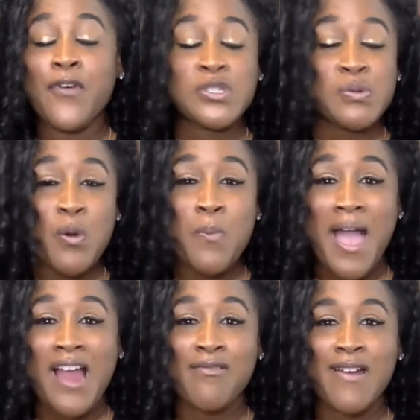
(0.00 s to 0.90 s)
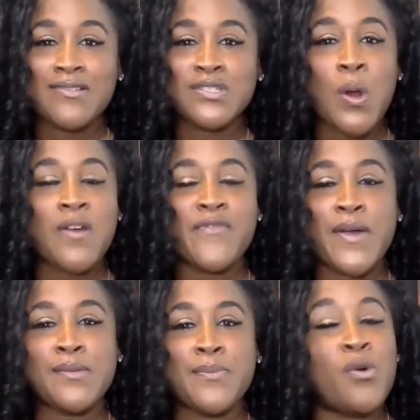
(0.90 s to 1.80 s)
Virtual backgrounds are
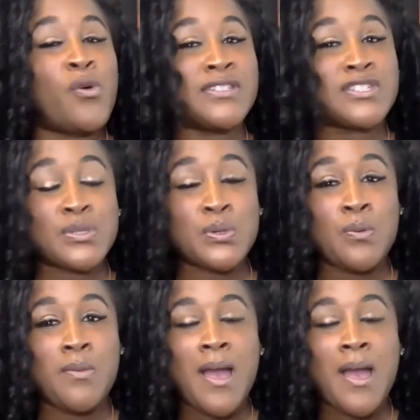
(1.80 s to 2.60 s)
available on Zoom,